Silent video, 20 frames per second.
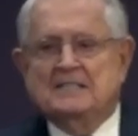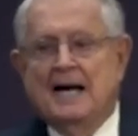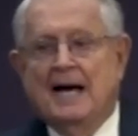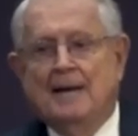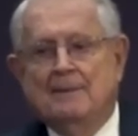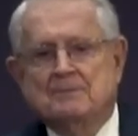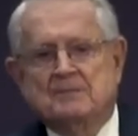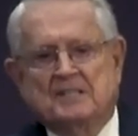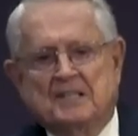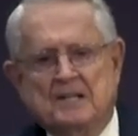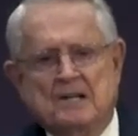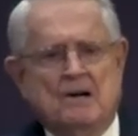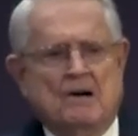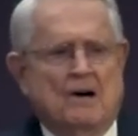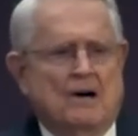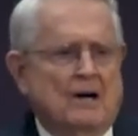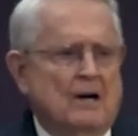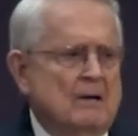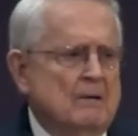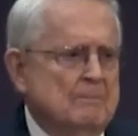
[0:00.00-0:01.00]
times they
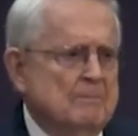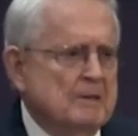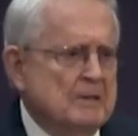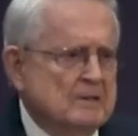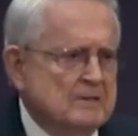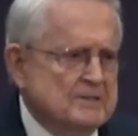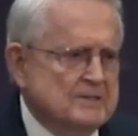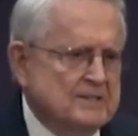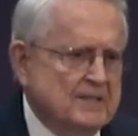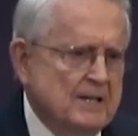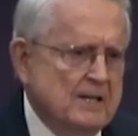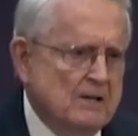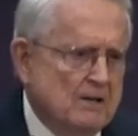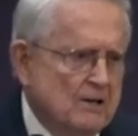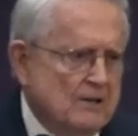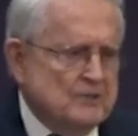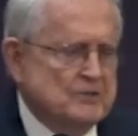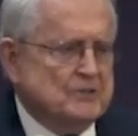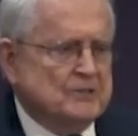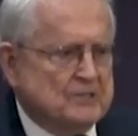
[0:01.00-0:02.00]
are, because they
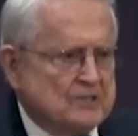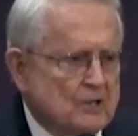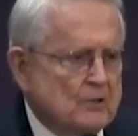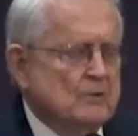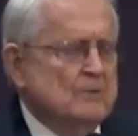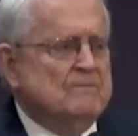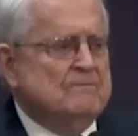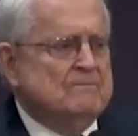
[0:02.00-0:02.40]
are so